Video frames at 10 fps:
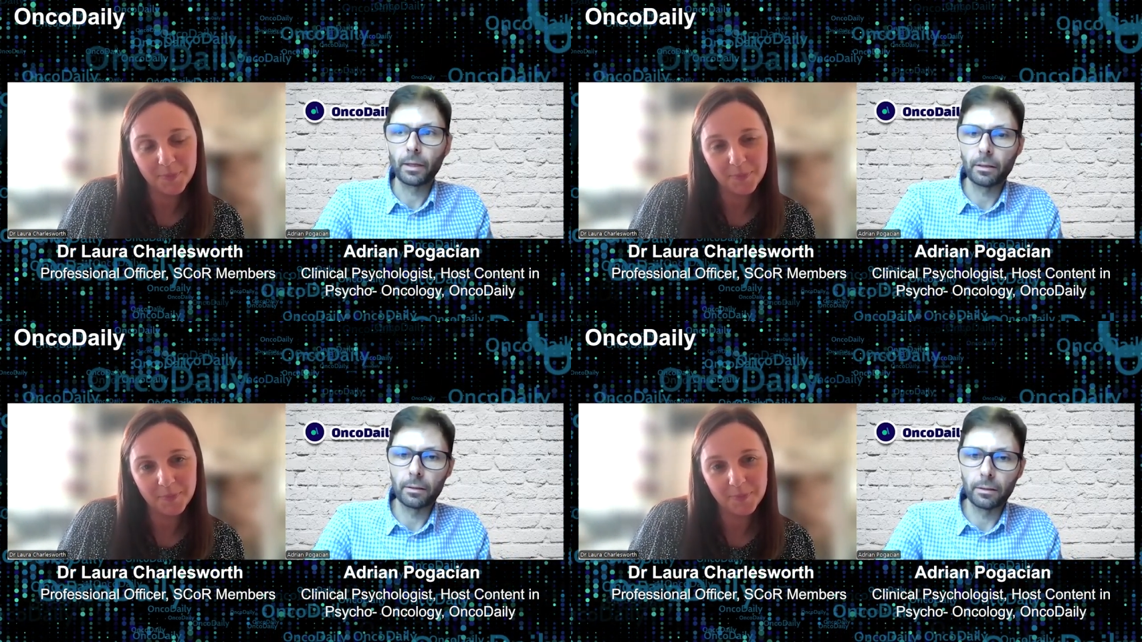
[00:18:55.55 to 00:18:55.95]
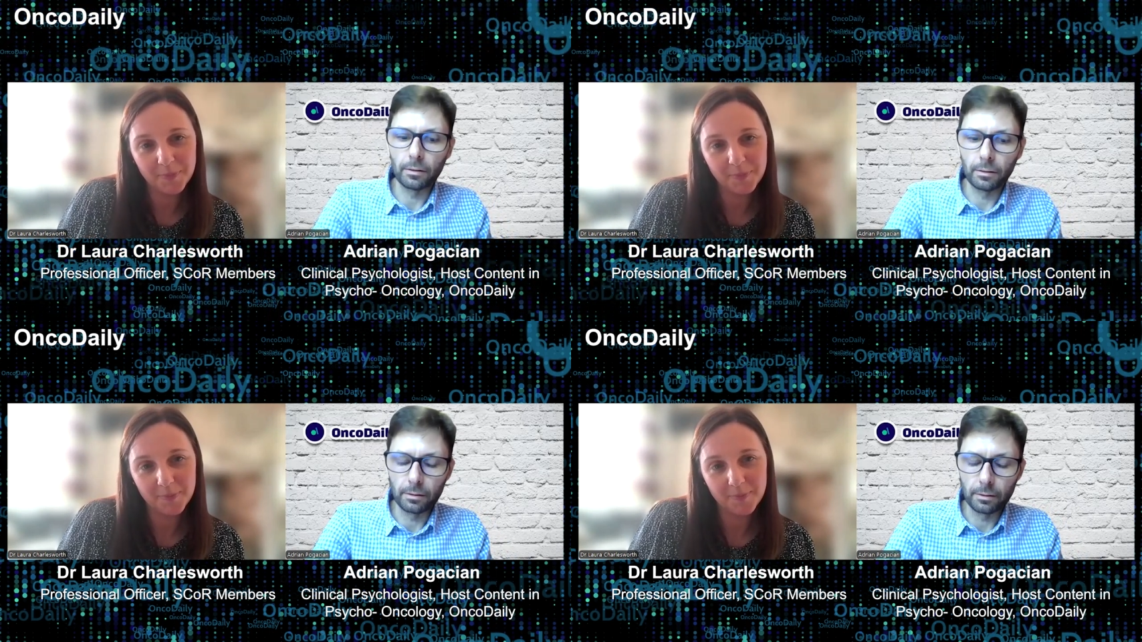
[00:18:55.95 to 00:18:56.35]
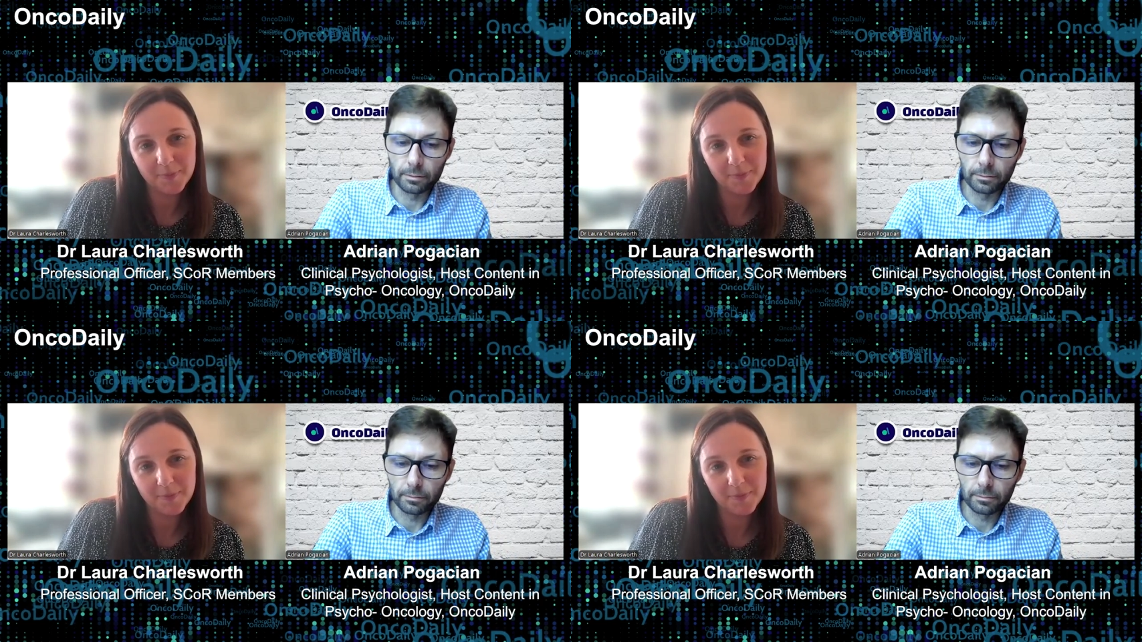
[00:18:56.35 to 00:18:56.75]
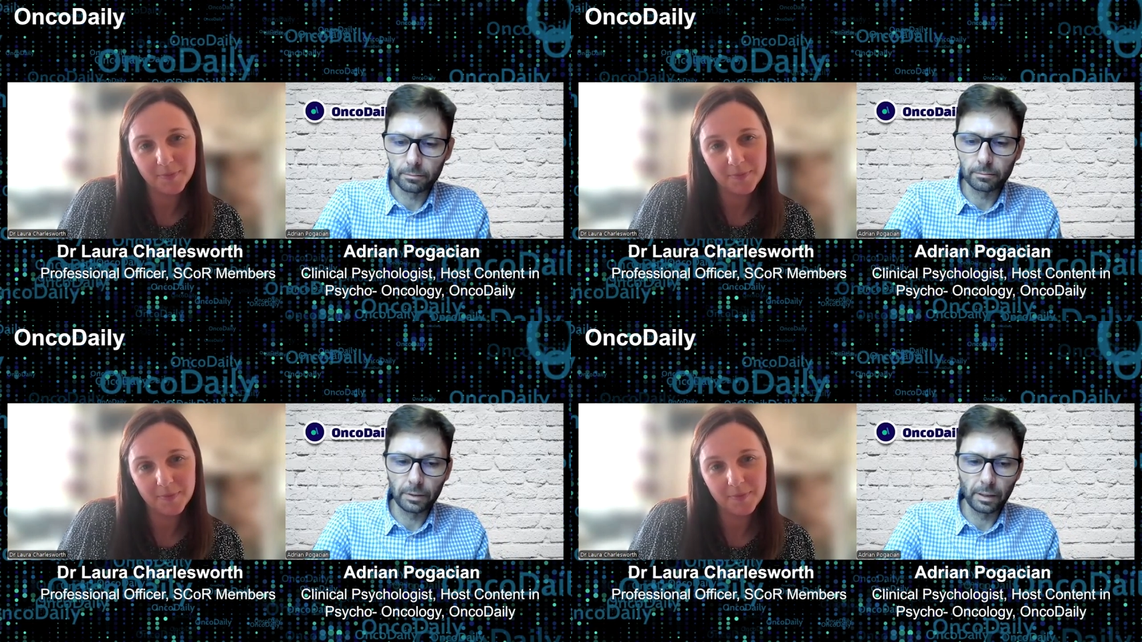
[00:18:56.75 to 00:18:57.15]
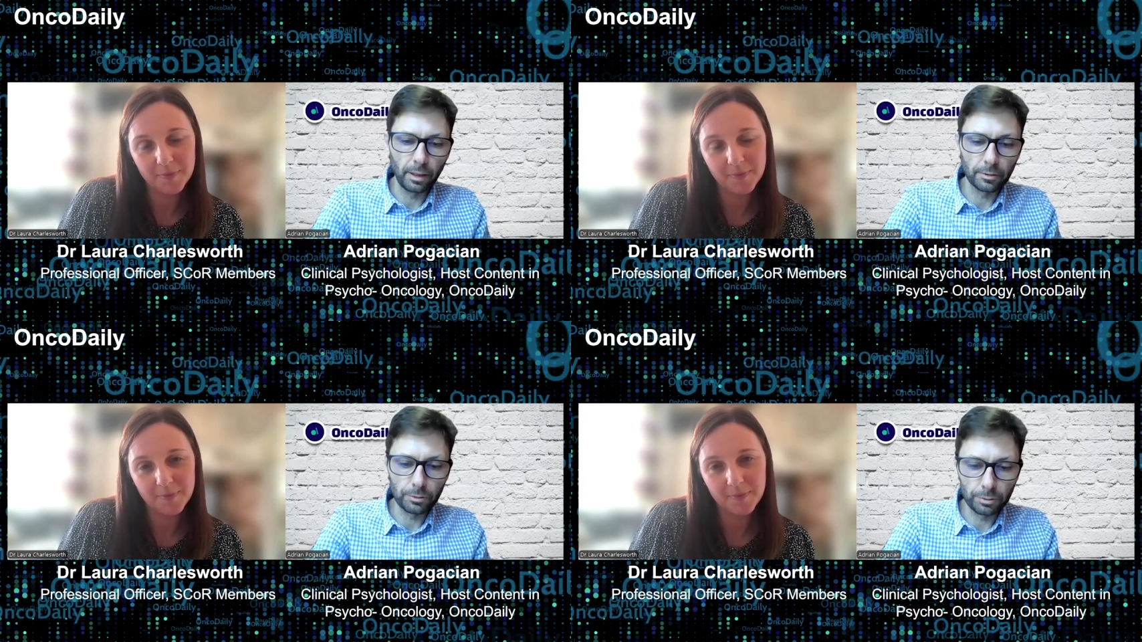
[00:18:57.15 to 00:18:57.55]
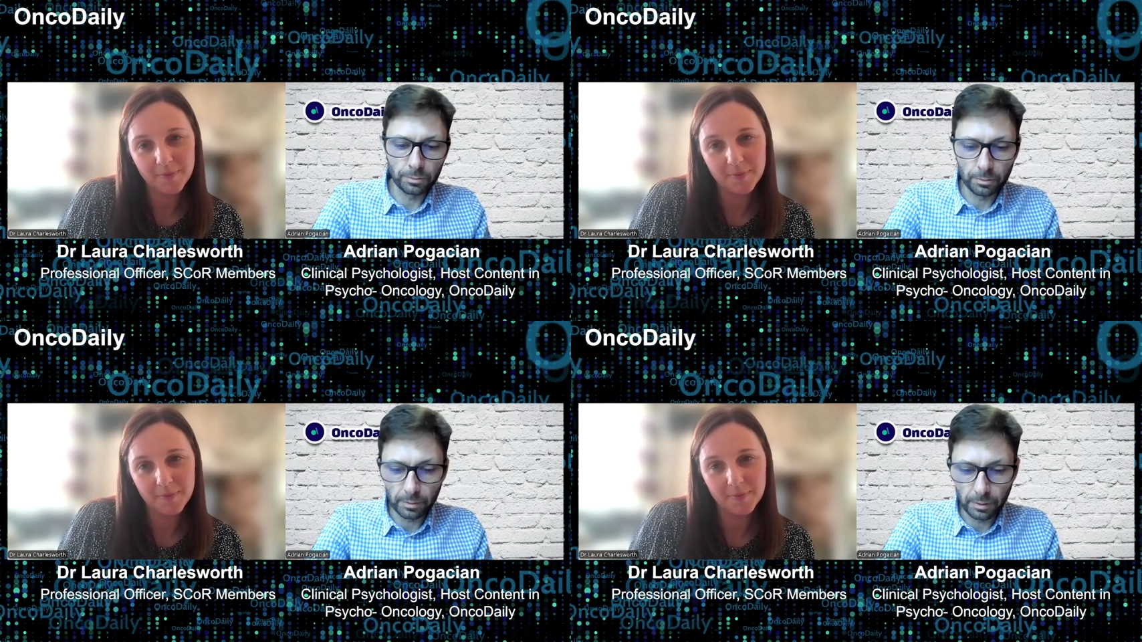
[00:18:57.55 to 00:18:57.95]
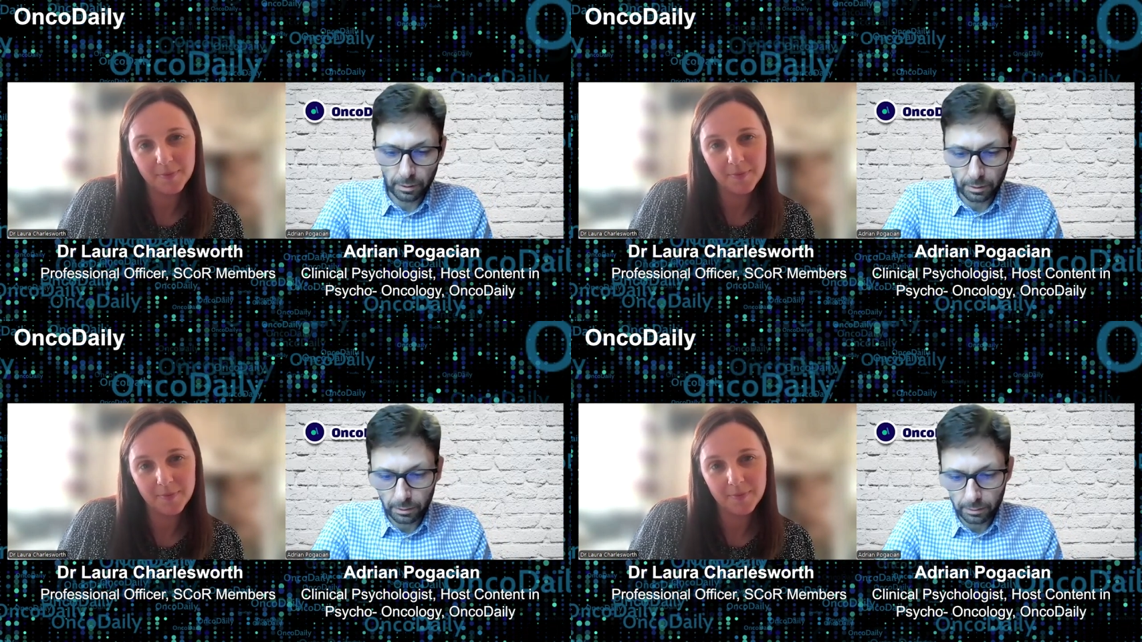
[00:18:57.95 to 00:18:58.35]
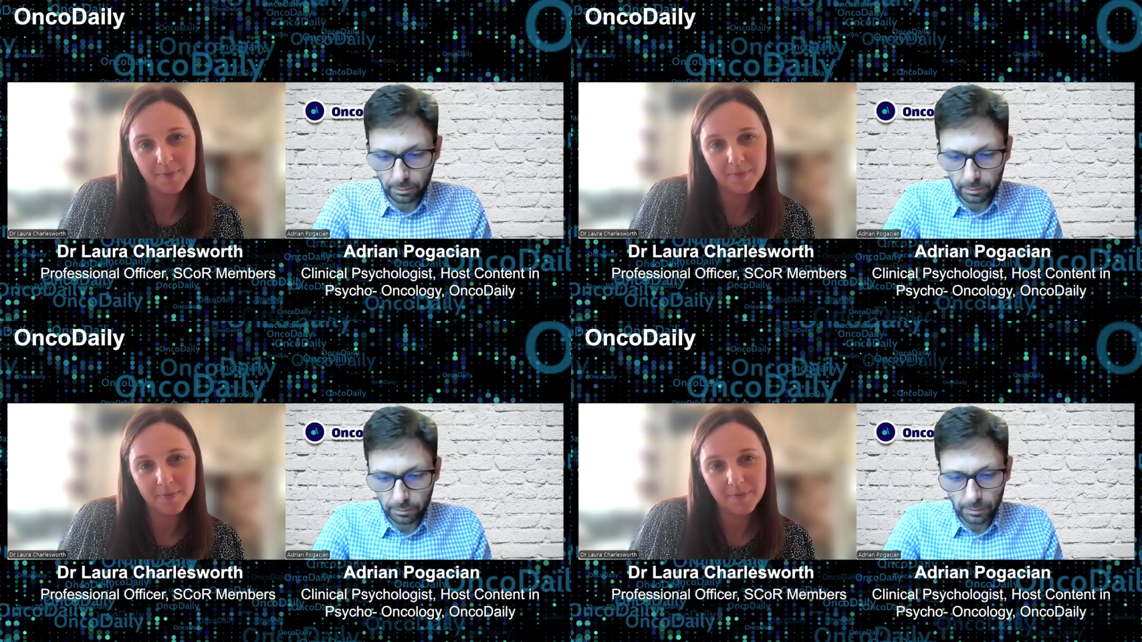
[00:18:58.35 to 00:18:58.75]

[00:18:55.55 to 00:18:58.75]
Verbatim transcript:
Speaker 1: uh, there are two uh,